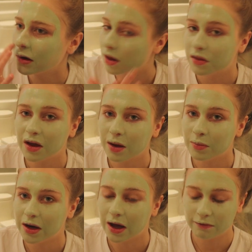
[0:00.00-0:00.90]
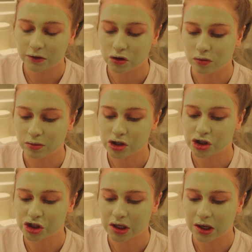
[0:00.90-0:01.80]
I think I might have the too
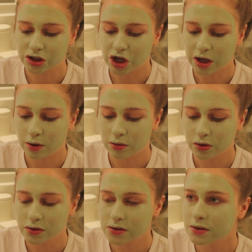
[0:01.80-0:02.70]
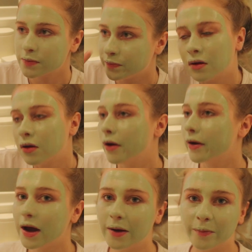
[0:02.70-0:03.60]
much gene like Jenna Marbles.
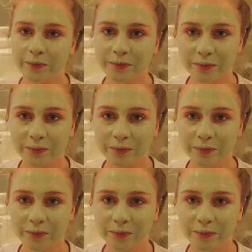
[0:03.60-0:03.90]
Okay,